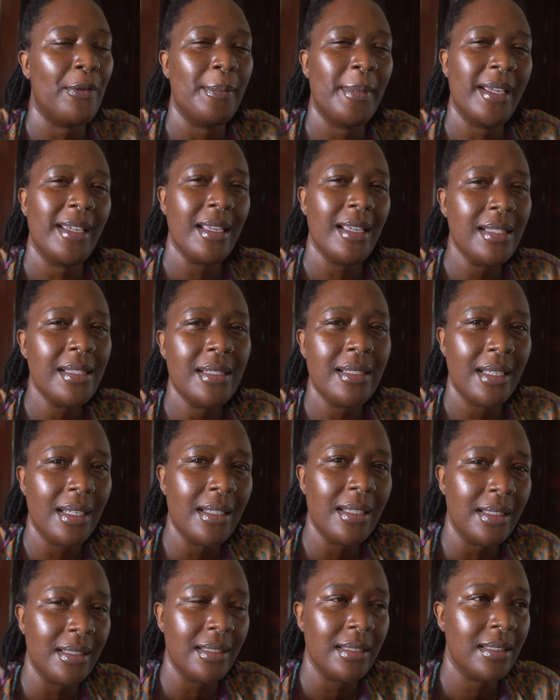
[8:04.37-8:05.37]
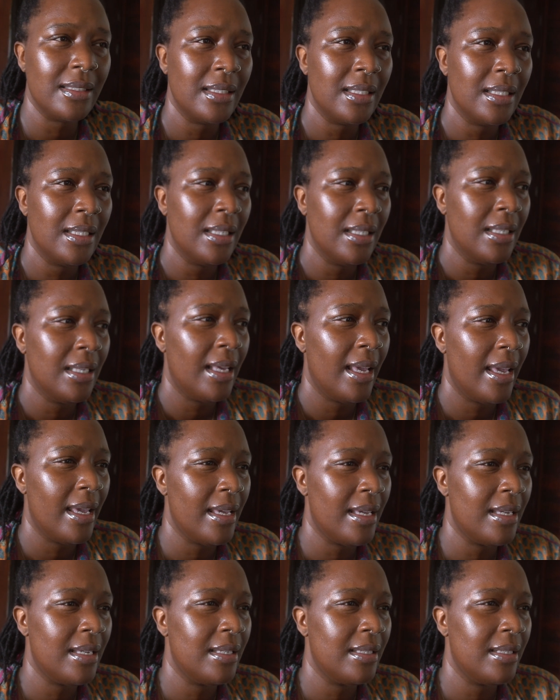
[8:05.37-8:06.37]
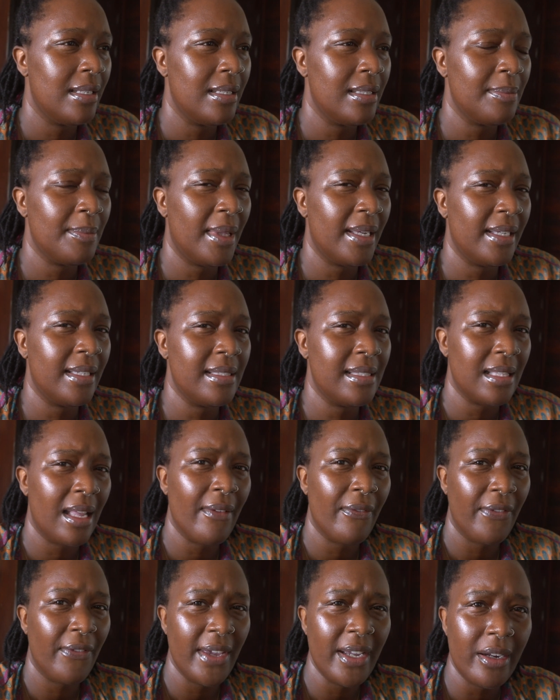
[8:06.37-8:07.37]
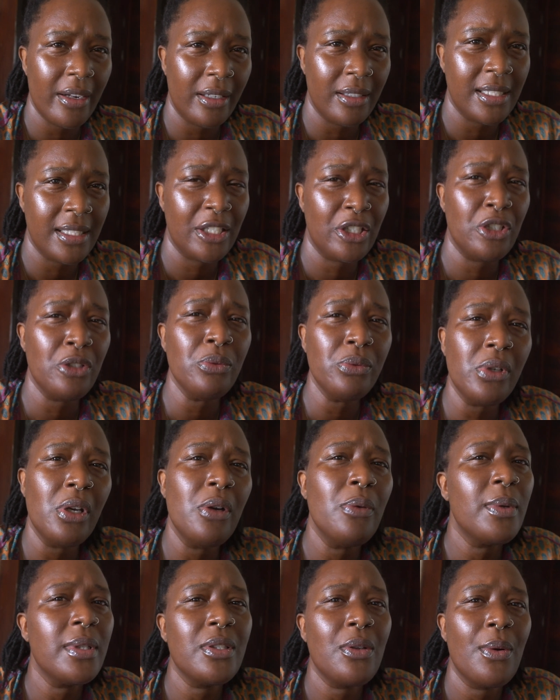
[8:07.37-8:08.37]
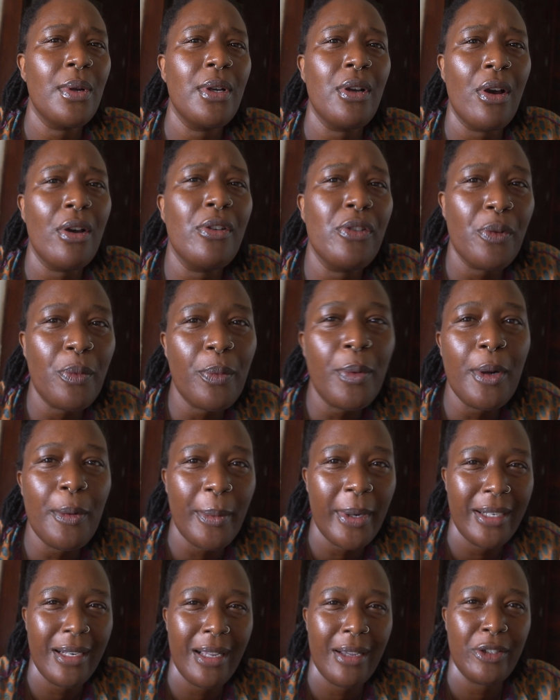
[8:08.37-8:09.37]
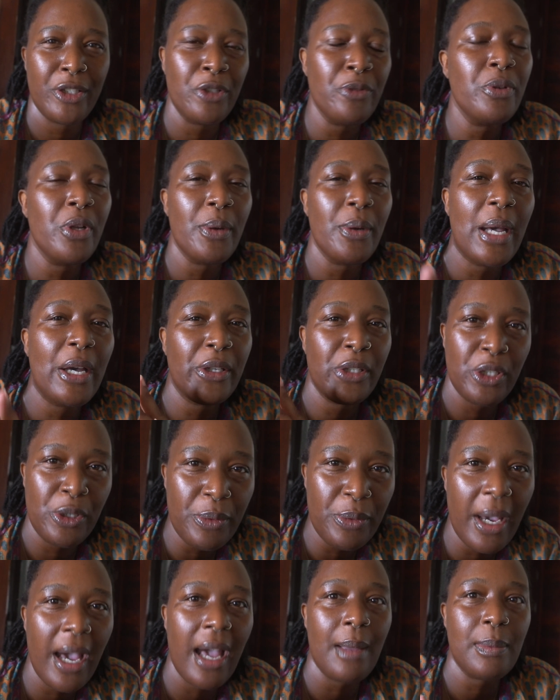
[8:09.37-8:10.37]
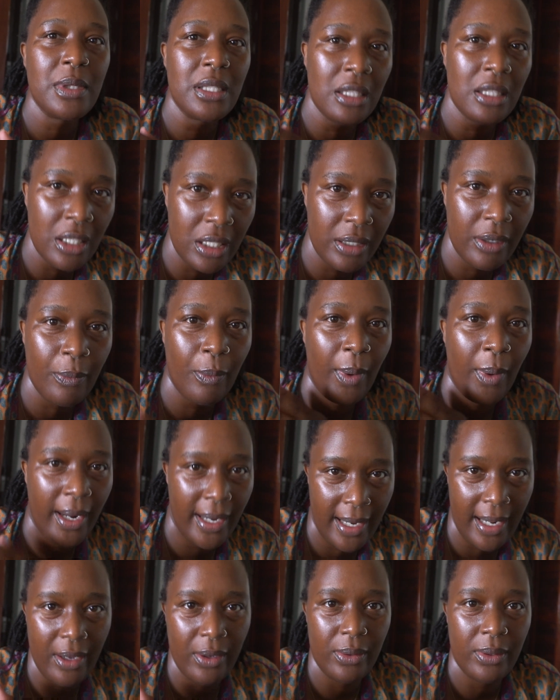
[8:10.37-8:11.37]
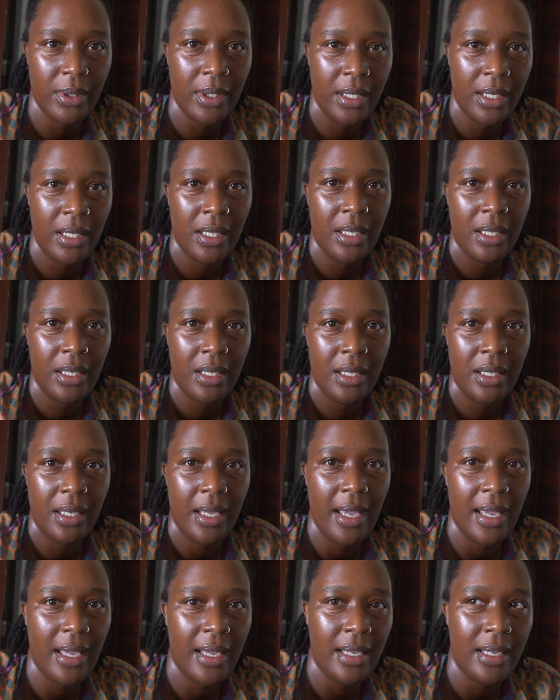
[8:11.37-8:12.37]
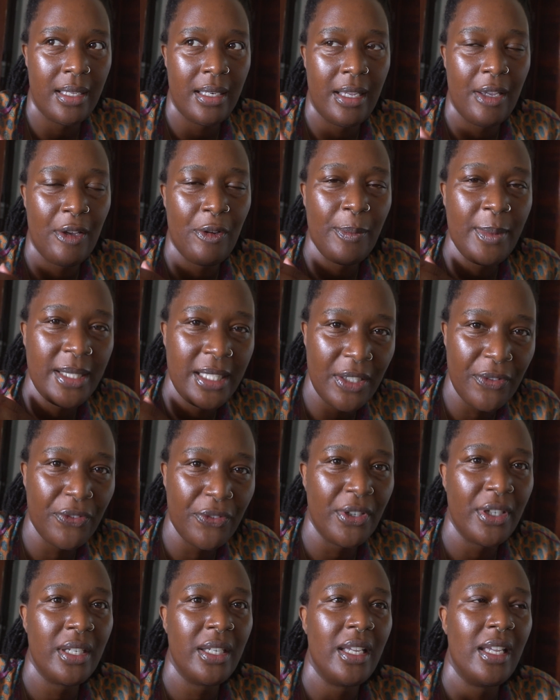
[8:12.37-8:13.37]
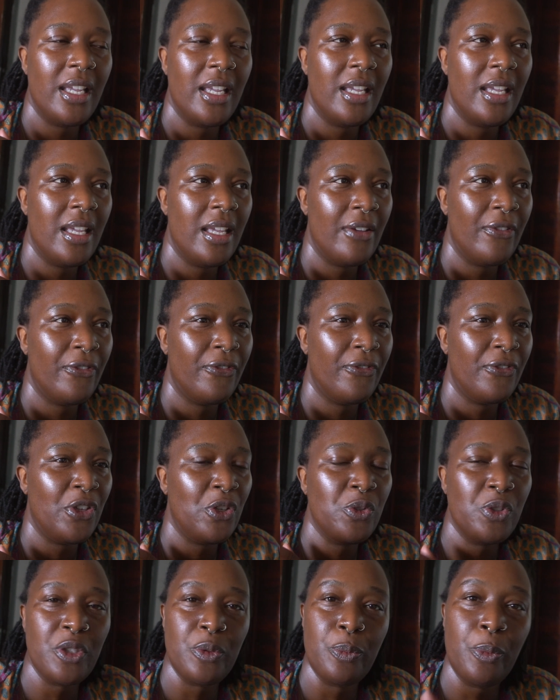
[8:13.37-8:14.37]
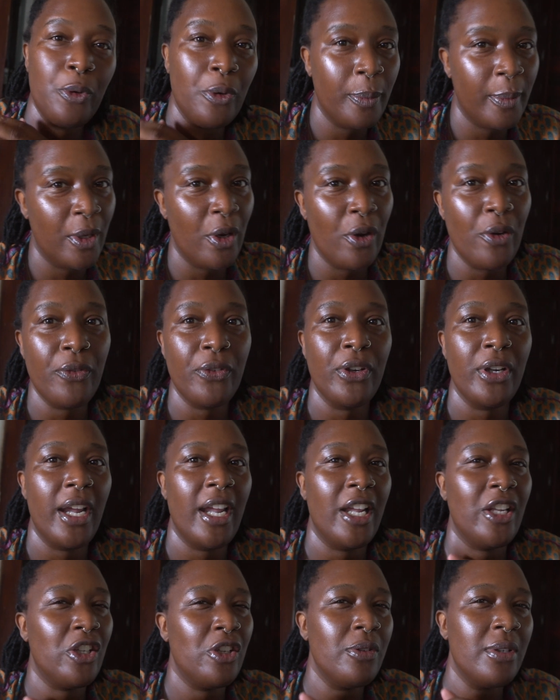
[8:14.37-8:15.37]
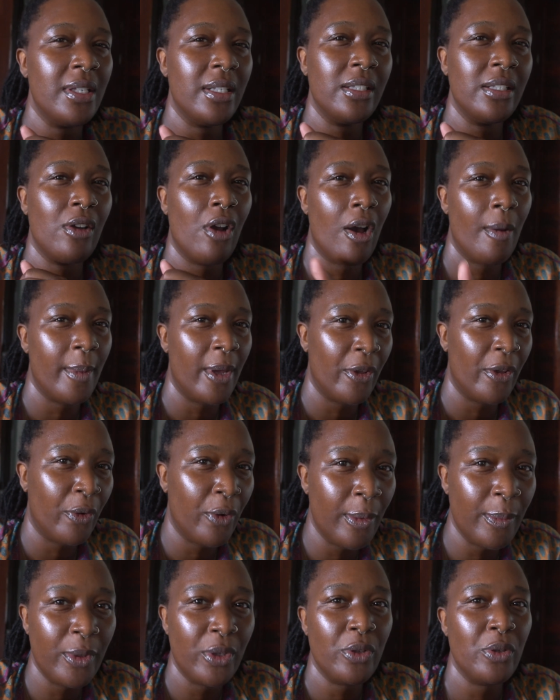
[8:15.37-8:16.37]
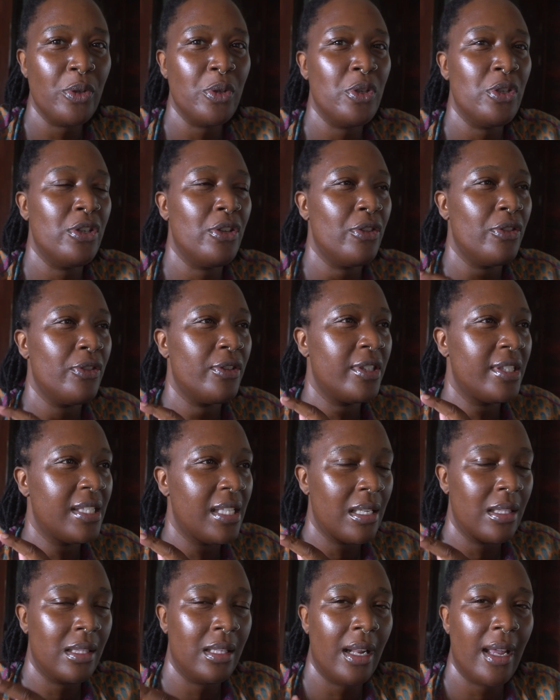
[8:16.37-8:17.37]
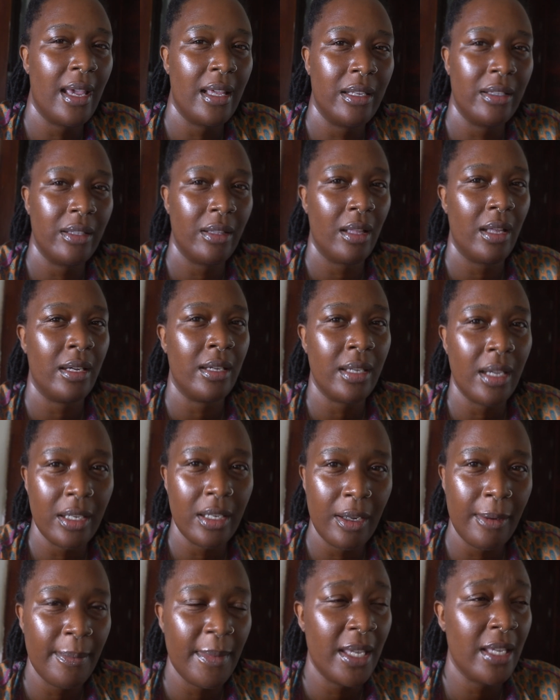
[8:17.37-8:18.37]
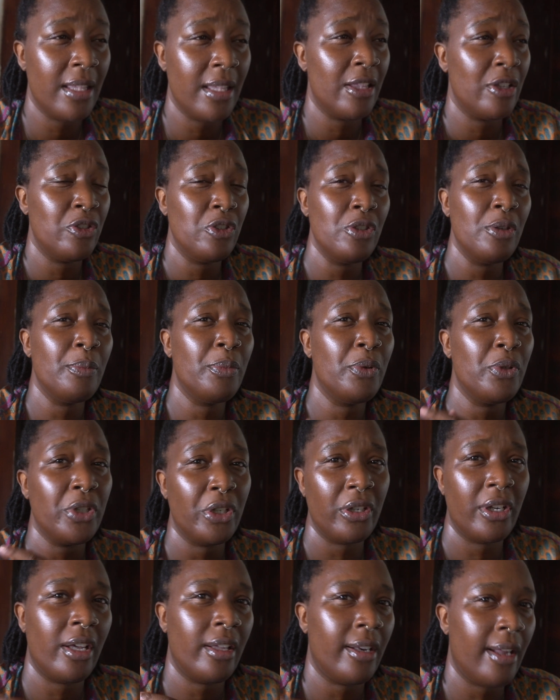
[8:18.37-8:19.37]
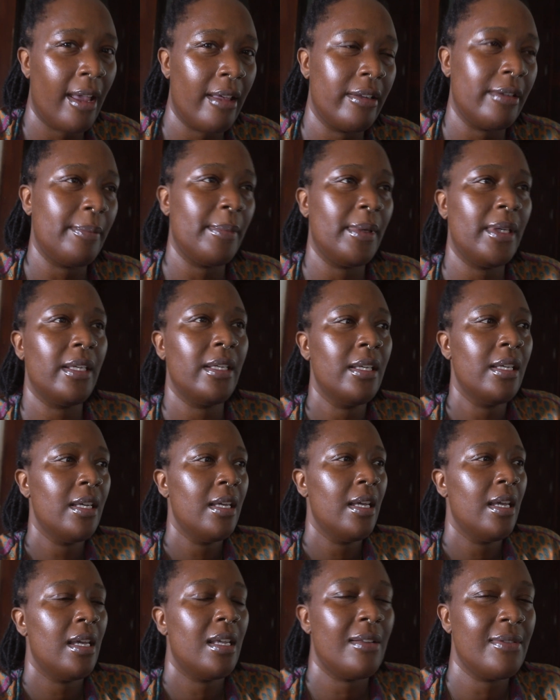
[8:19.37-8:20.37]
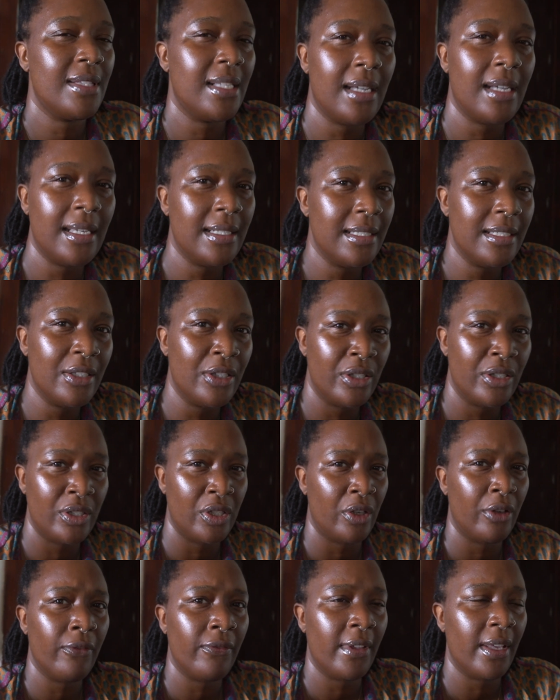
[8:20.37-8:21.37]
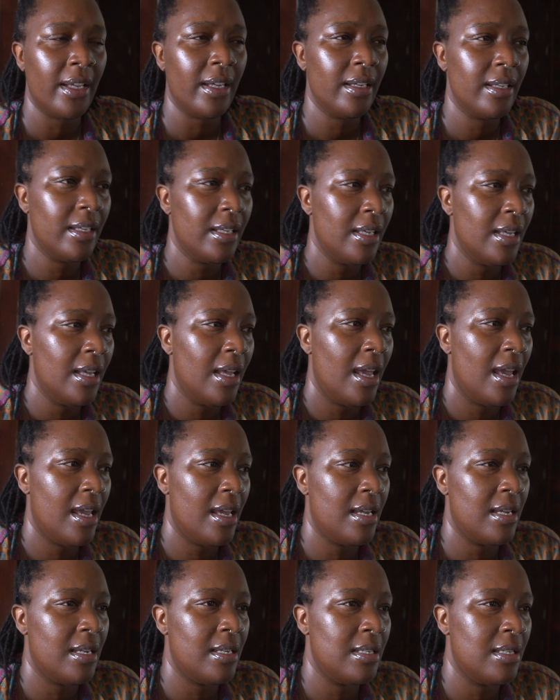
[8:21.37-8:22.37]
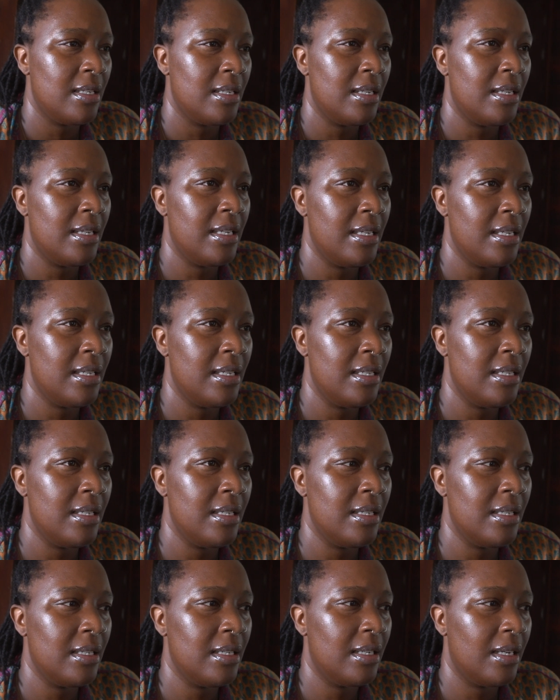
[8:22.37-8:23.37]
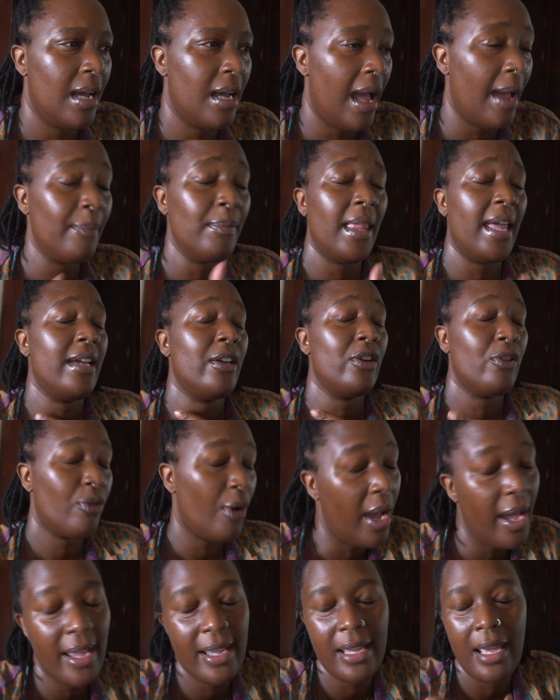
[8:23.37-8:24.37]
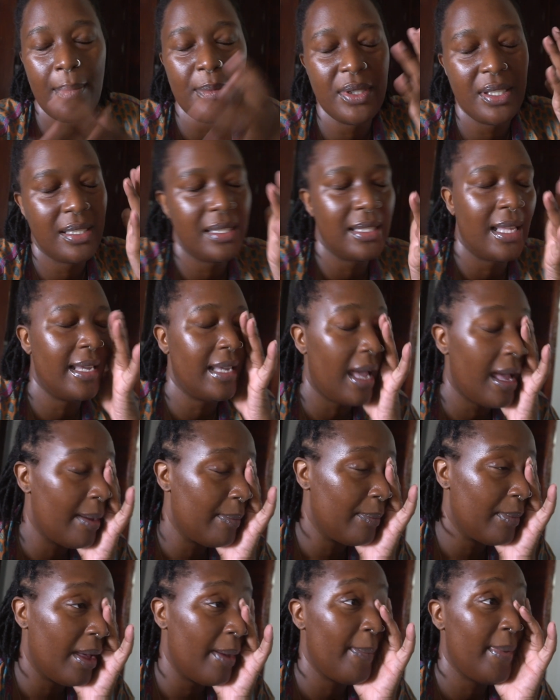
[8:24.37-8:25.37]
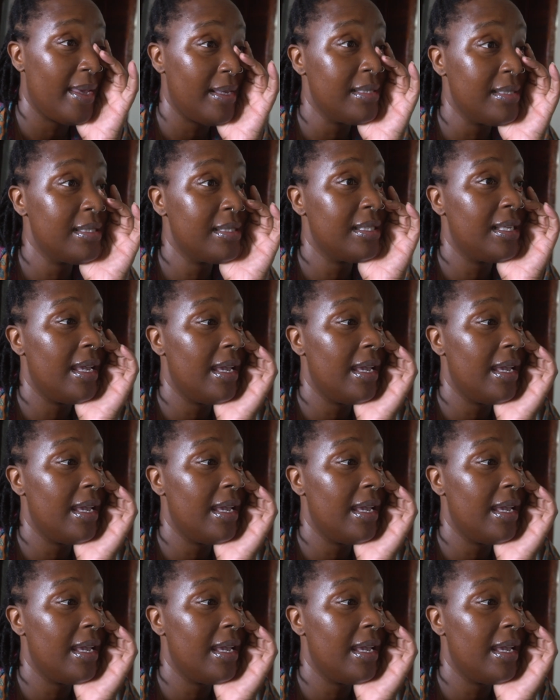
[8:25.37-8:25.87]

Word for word: I'm like, yes, it does. And I'm like, it's not fair. I was like, you know what's going on in the world right now. You know how you cops look right now. And it'll be different if you just pulled me over and you didn't call me a criminal, you didn't say that I had a, a gun on me, and that you didn't pull your gun out on me. And I was like, I didn't deserve that. And he, I'm like crying. I'm just like, I'm a mess.